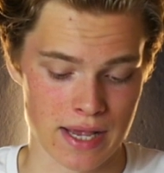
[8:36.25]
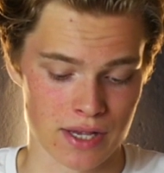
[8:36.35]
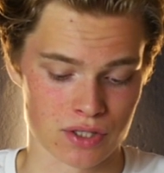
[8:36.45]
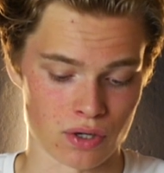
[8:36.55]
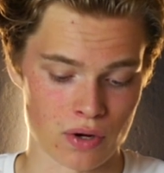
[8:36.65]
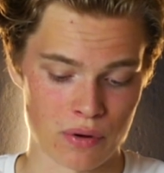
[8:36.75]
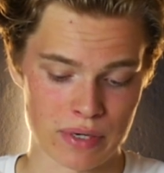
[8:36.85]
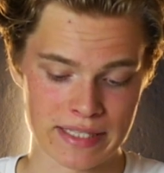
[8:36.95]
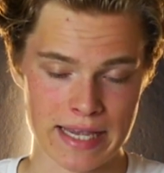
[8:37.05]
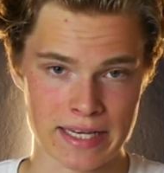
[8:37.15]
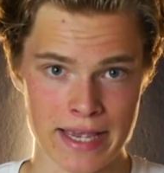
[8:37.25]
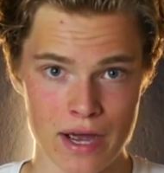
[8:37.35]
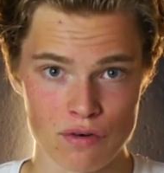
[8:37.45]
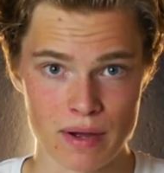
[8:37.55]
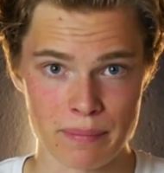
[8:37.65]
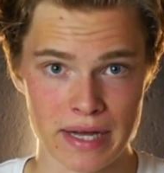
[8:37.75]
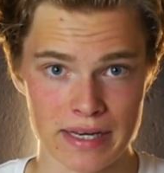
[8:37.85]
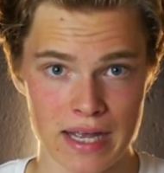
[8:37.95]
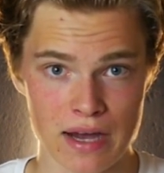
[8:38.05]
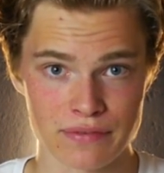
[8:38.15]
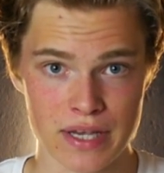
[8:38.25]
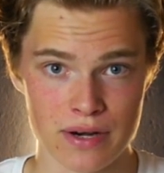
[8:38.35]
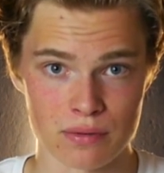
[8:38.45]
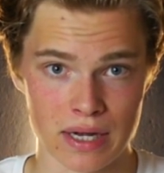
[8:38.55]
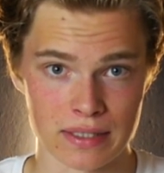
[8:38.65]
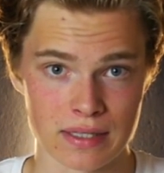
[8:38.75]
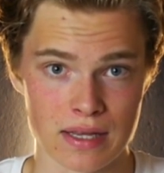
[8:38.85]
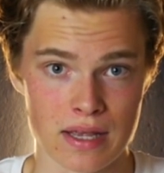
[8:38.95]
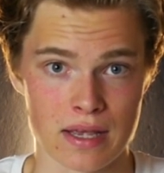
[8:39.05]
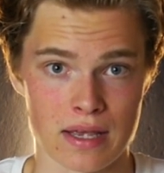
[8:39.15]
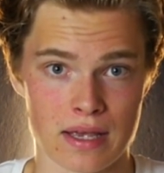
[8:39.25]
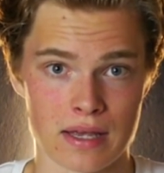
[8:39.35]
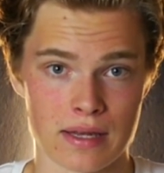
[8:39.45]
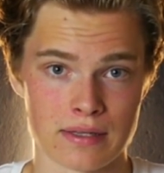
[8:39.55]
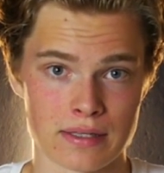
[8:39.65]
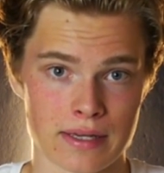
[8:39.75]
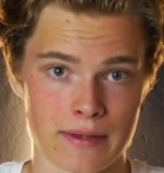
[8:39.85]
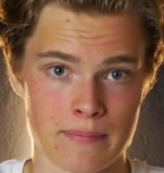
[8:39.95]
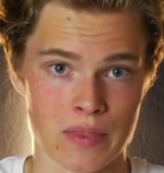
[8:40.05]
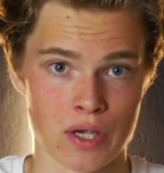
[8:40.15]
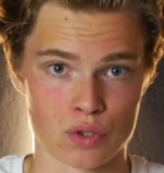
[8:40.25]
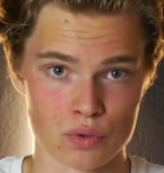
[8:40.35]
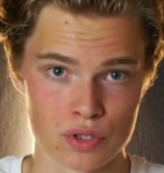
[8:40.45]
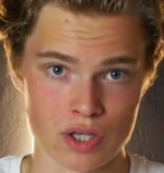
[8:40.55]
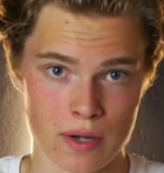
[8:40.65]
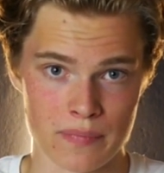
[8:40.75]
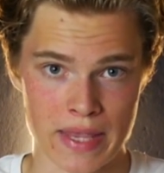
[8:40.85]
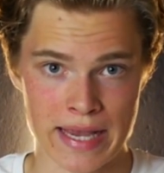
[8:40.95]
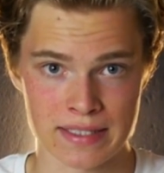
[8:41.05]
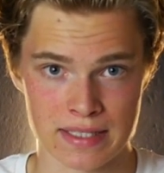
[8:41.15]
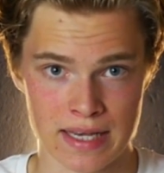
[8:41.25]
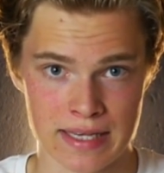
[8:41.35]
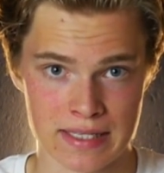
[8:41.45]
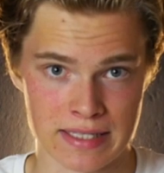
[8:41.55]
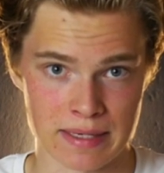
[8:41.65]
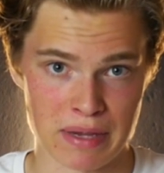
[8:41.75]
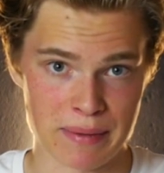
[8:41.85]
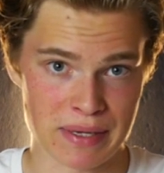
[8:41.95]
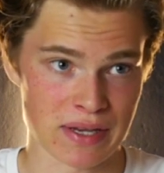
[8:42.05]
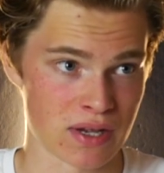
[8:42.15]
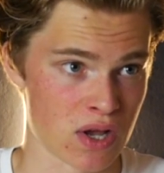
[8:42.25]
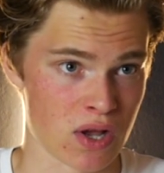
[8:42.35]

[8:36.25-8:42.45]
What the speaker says: So I really take care of my body after I run and do some exercises that maybe